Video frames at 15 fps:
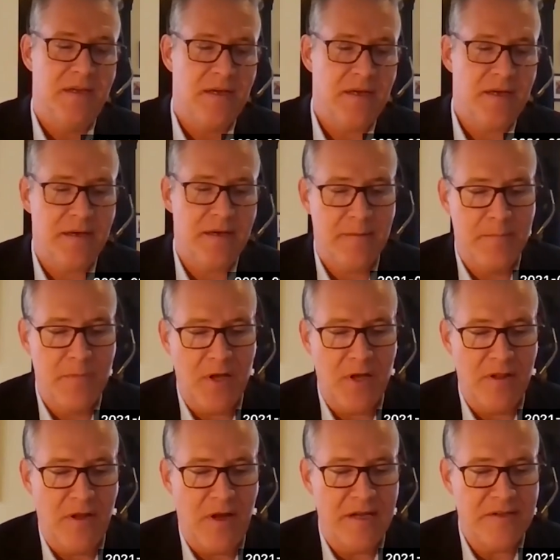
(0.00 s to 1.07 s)
a
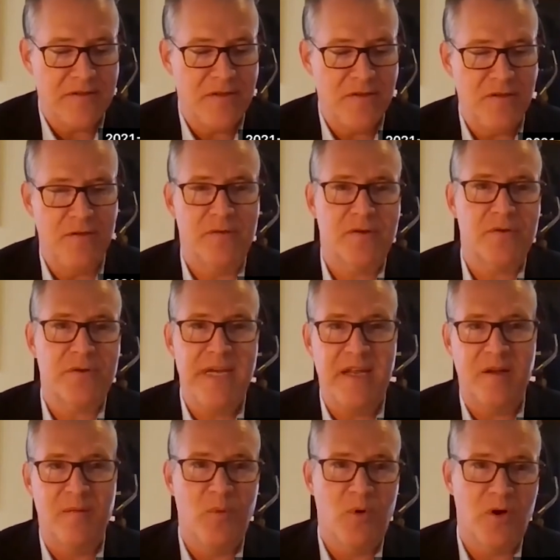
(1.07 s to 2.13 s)
lot to create
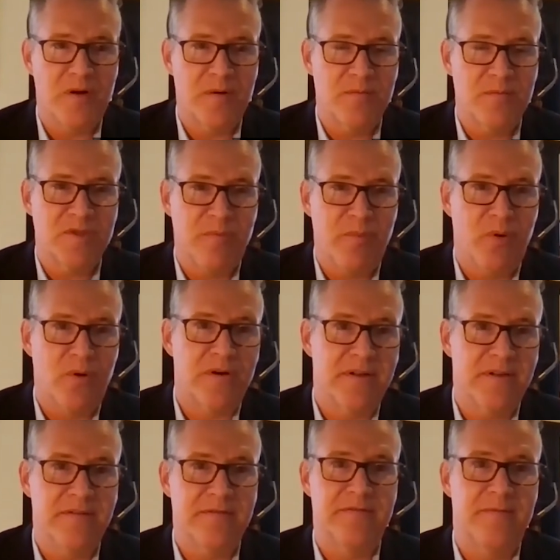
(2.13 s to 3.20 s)
a more
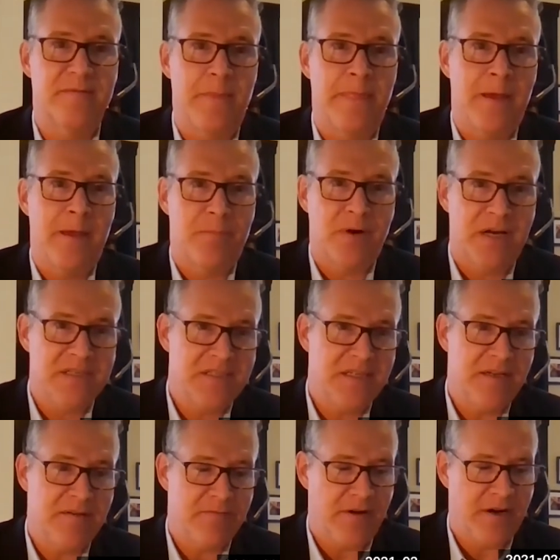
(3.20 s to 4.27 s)
supportive
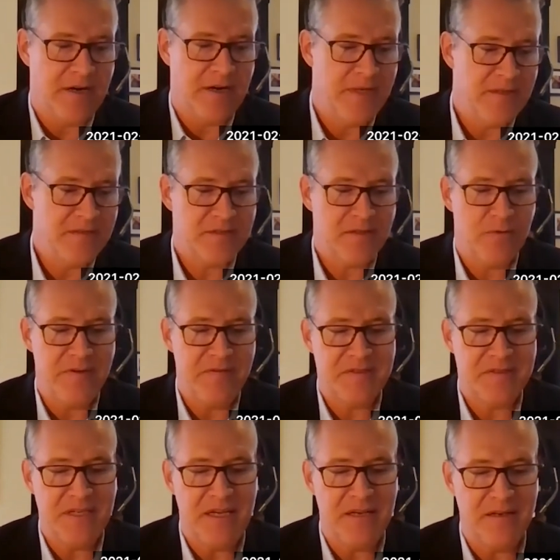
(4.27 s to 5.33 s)
pricing environment. So we've
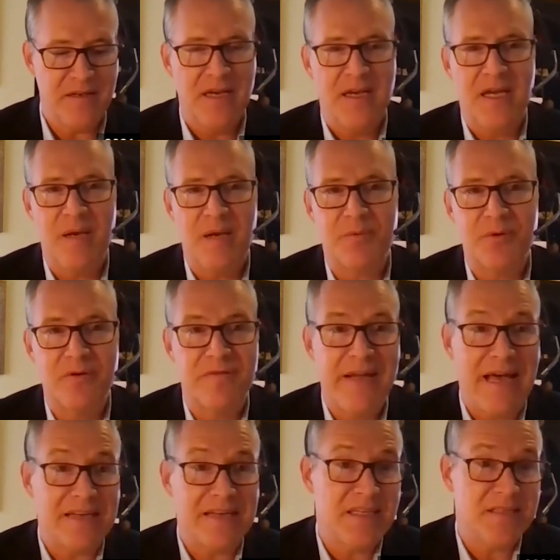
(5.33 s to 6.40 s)
seen improved
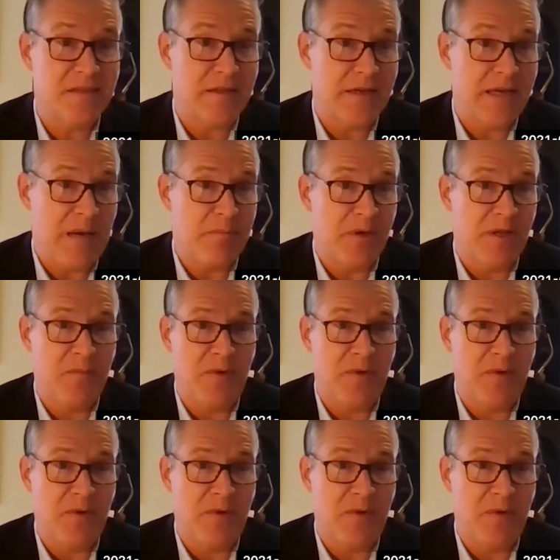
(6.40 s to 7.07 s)
access to the capital